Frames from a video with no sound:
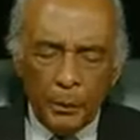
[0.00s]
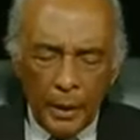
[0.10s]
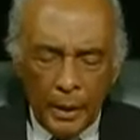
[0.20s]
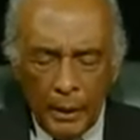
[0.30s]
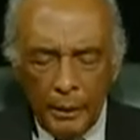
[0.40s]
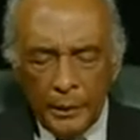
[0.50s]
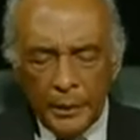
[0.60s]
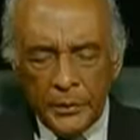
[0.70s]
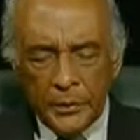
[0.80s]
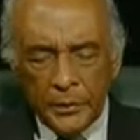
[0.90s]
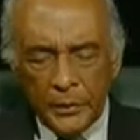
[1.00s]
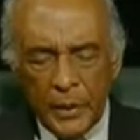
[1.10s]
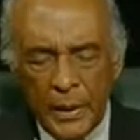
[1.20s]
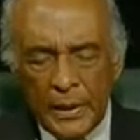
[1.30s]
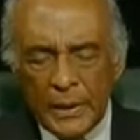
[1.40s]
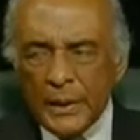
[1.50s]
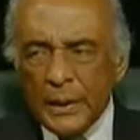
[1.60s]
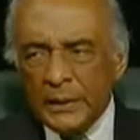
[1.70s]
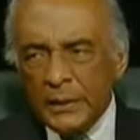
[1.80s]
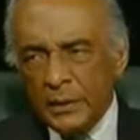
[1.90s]
priority to,
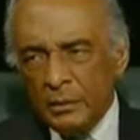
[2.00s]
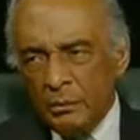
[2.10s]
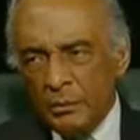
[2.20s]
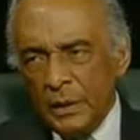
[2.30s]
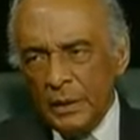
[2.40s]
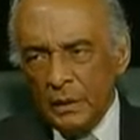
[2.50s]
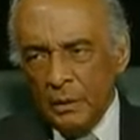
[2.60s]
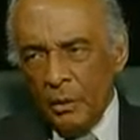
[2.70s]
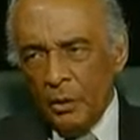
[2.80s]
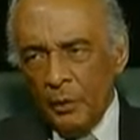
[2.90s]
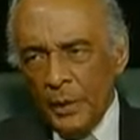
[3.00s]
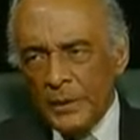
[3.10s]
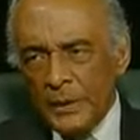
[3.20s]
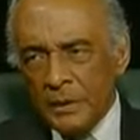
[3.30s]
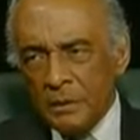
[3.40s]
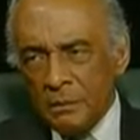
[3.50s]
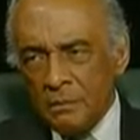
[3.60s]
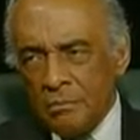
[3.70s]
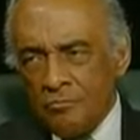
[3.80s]
sexism or racism?